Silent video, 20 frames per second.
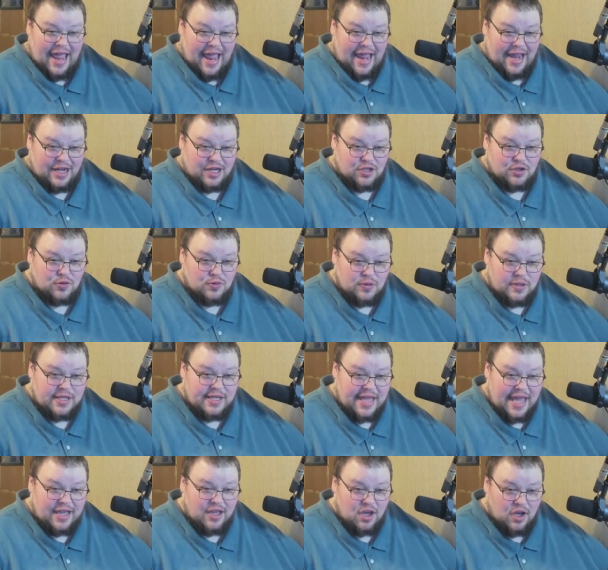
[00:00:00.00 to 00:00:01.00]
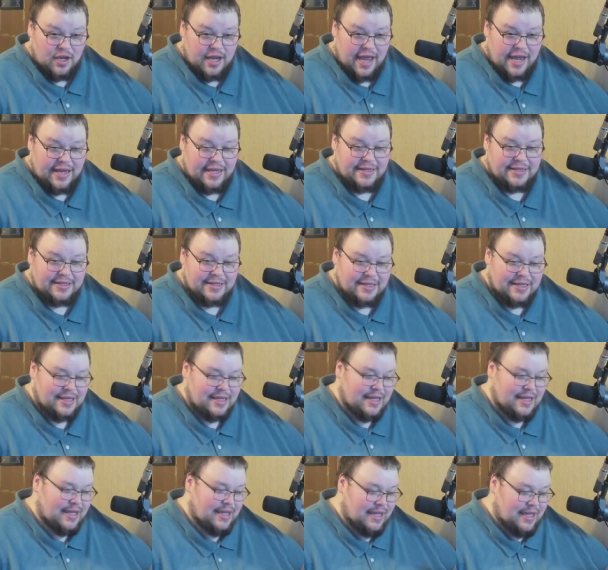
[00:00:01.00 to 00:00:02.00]
actually that good at it,
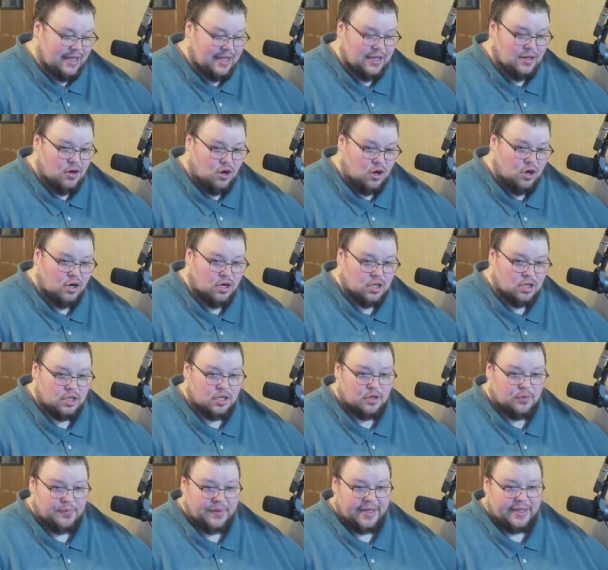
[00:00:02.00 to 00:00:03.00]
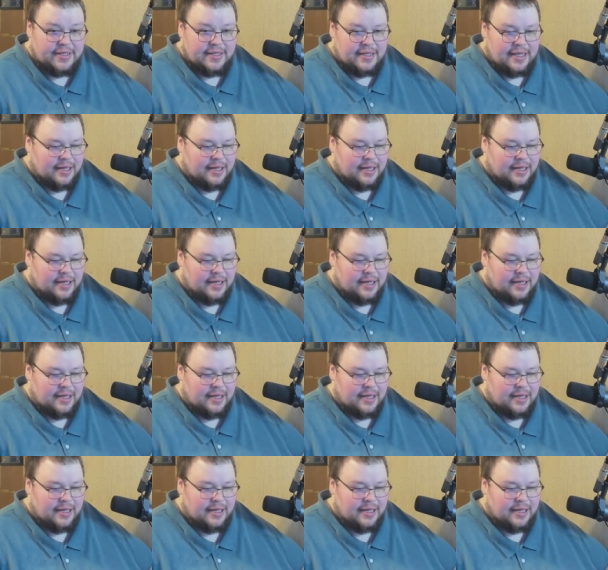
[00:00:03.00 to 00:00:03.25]
it can hurt a little bit.